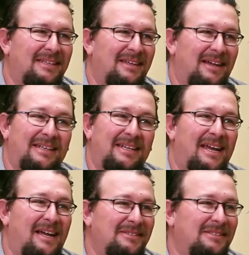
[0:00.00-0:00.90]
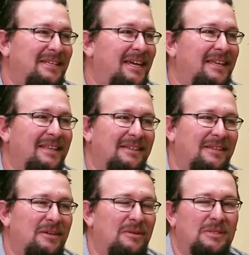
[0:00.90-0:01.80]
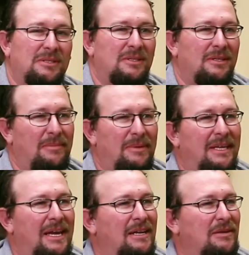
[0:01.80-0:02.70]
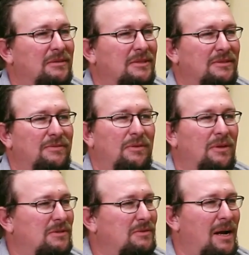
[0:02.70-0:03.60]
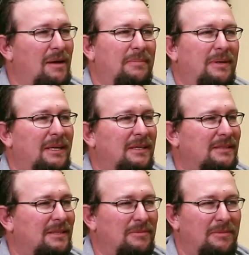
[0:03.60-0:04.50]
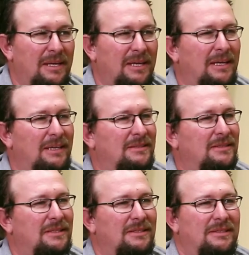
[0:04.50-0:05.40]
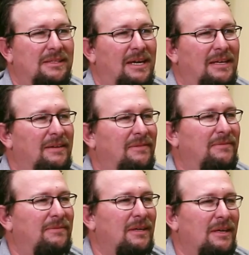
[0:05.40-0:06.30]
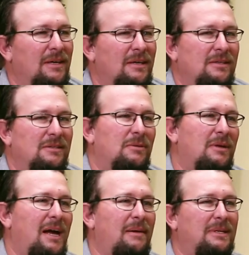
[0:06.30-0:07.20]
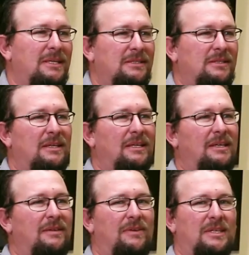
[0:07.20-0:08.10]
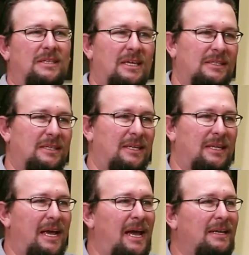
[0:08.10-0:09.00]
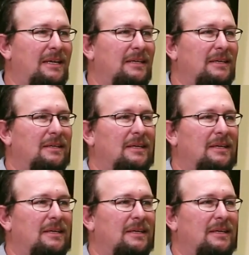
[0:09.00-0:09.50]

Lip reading: I did a house today that there was, the attic was just full of droppings and wings, so what happened is you get an infestation in an attic.